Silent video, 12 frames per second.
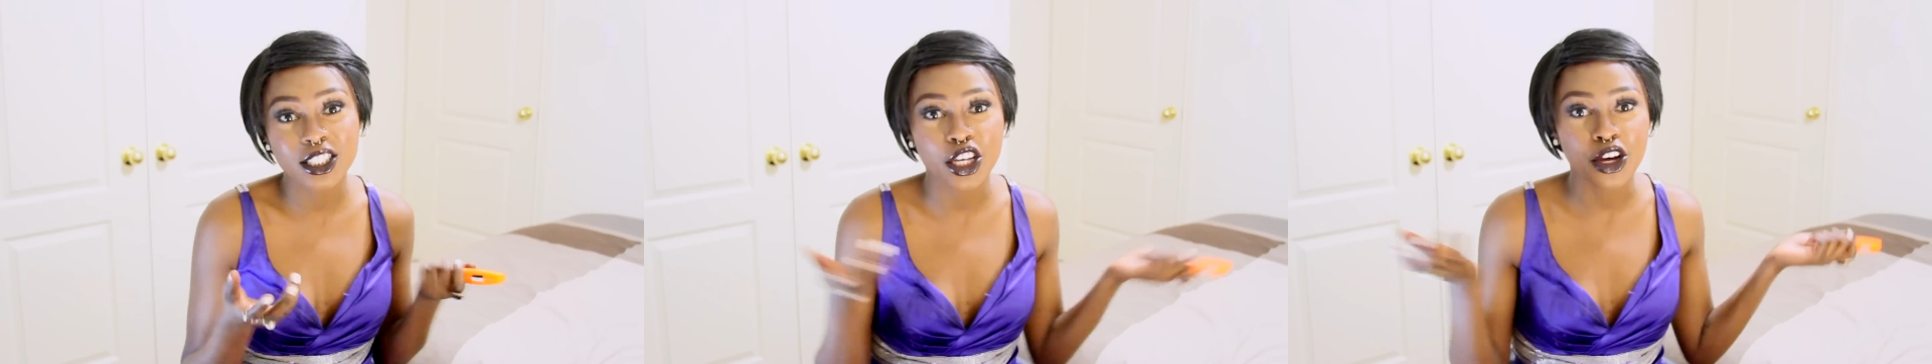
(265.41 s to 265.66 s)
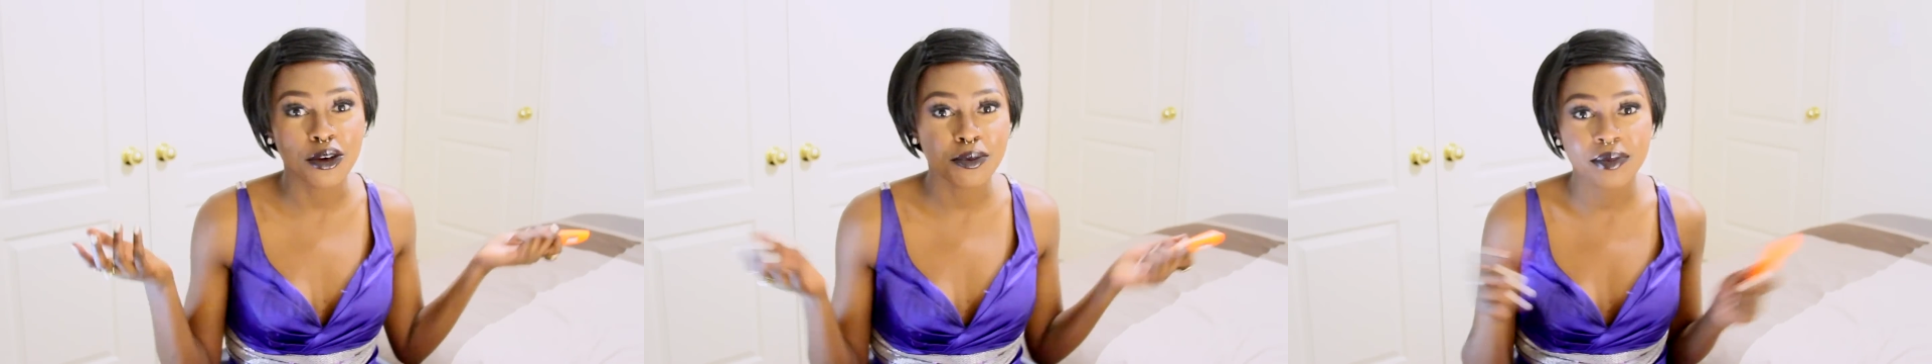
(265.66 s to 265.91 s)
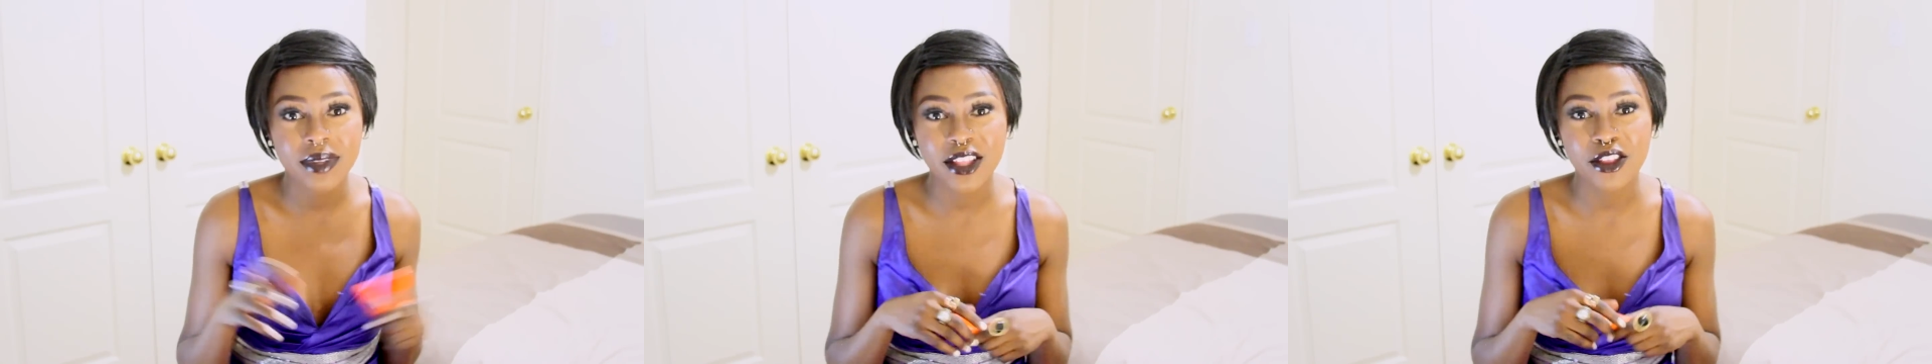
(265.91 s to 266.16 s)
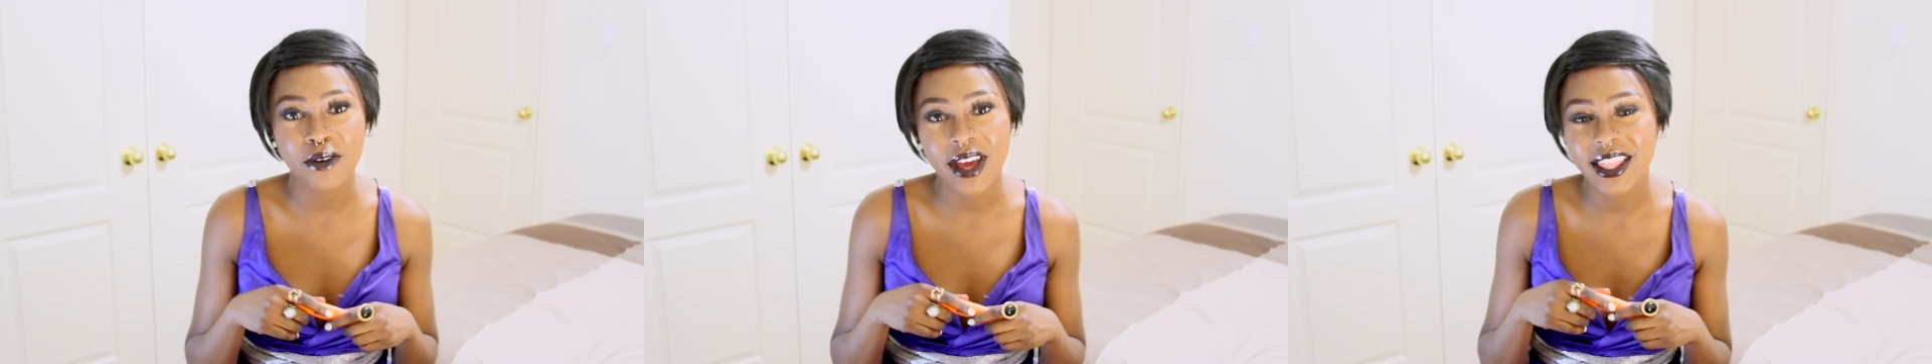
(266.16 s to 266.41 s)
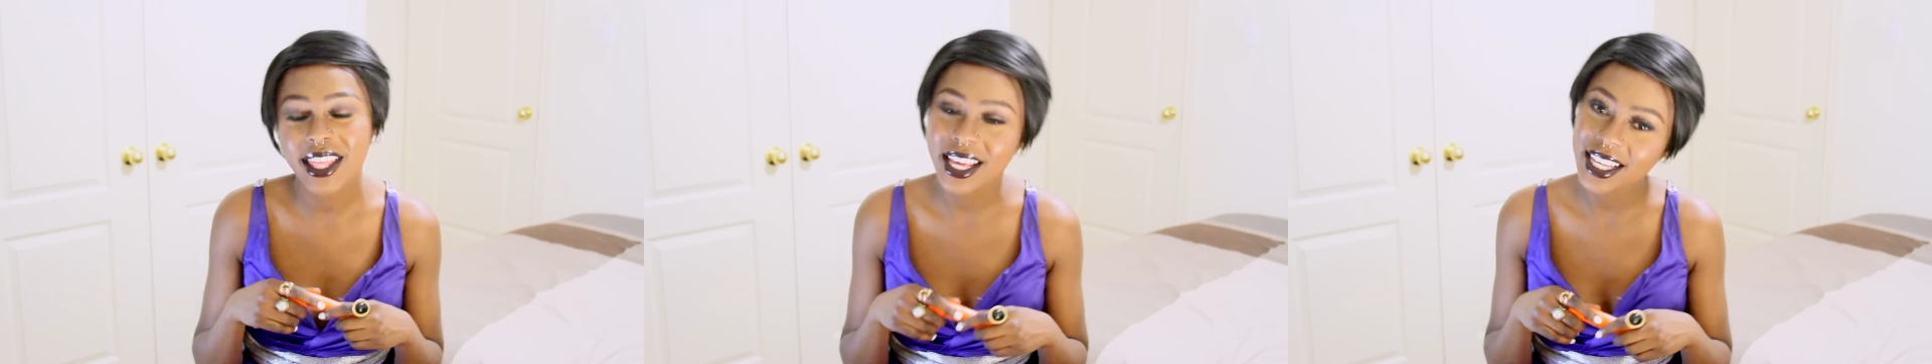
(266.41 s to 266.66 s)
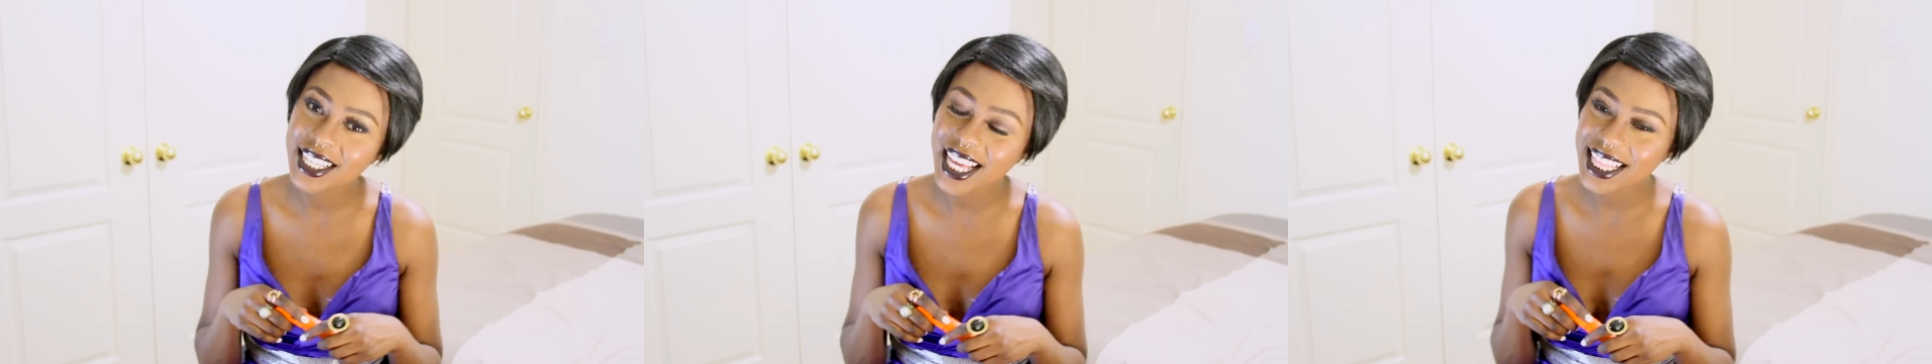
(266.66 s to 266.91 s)
so either way,
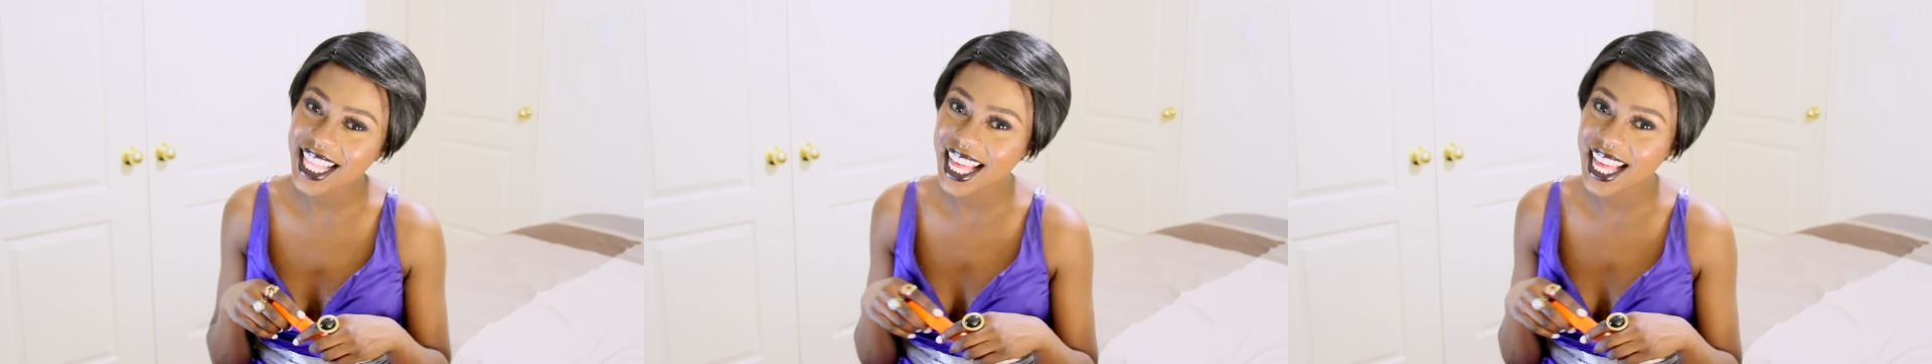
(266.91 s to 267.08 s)
get